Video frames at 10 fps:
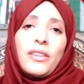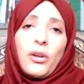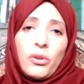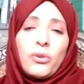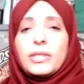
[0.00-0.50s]

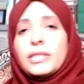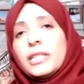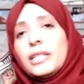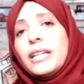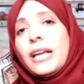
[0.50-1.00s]

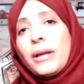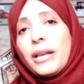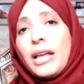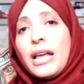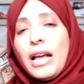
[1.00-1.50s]
authority in
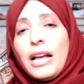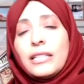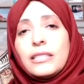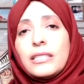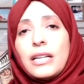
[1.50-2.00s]
Yemen
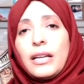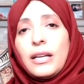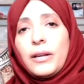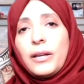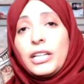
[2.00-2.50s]
and
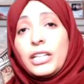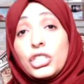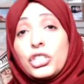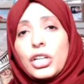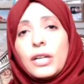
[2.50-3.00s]

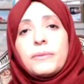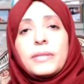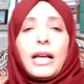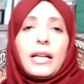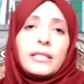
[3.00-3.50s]
Egypt
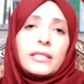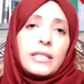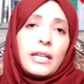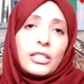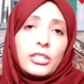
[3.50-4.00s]
and
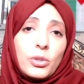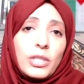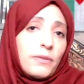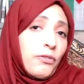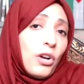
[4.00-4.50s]

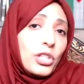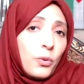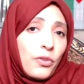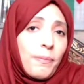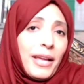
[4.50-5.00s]
Tunis, of course,
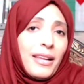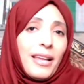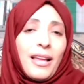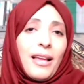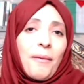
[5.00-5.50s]
with the men.
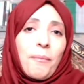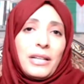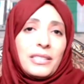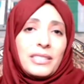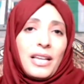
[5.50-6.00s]

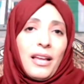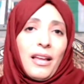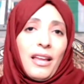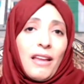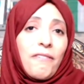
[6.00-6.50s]
But
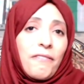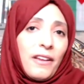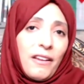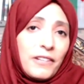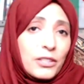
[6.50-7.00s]
if
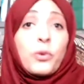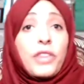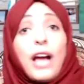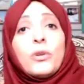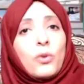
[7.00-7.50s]
it's
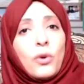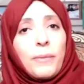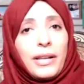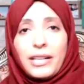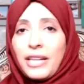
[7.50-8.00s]
without
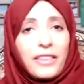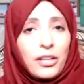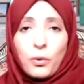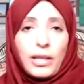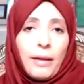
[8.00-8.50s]
women,
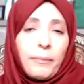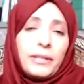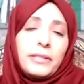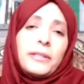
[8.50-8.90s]
nothing will happen.